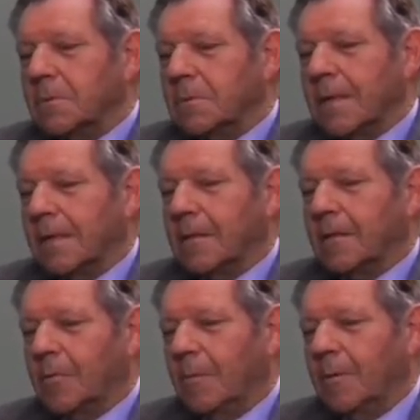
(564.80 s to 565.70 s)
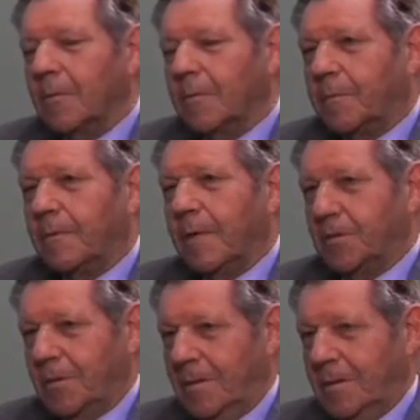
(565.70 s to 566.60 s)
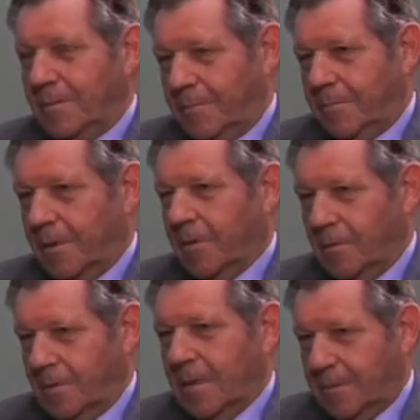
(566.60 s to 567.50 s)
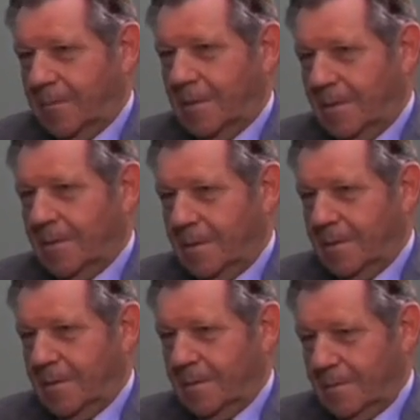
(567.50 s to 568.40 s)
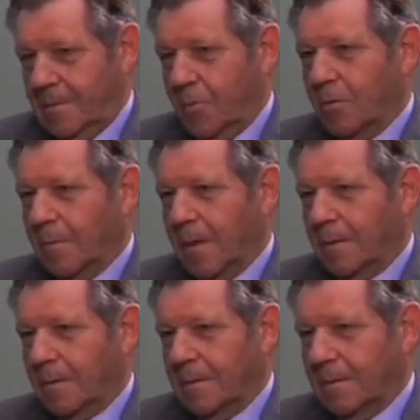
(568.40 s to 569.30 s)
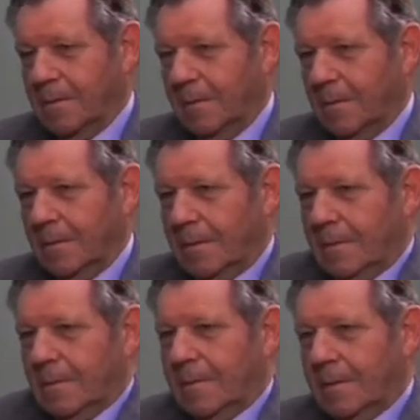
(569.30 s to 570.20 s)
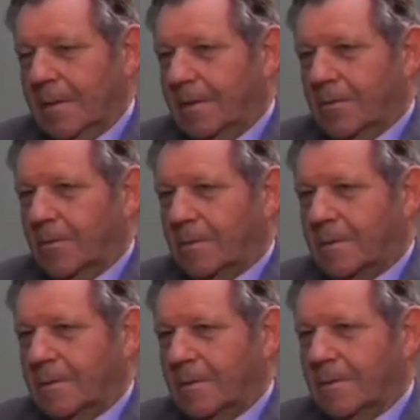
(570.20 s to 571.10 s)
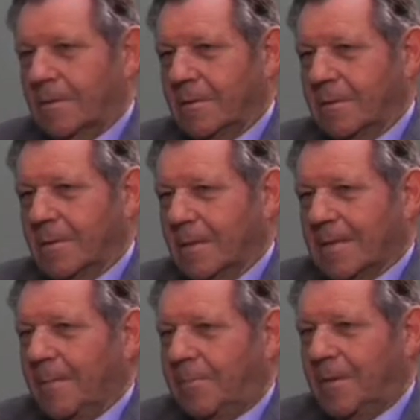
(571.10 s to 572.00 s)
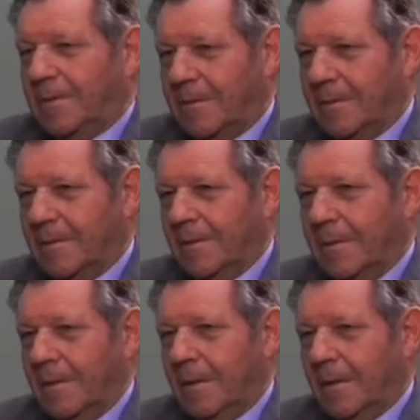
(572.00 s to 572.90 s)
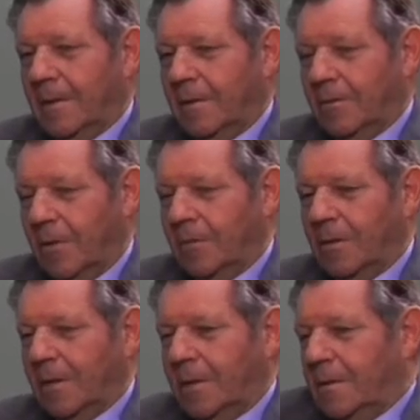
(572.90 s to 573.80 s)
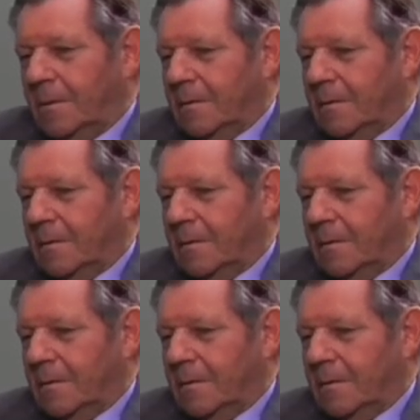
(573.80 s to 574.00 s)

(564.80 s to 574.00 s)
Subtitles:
settle the problem of prevention because, as we spoke about, it is not just accepted. So the only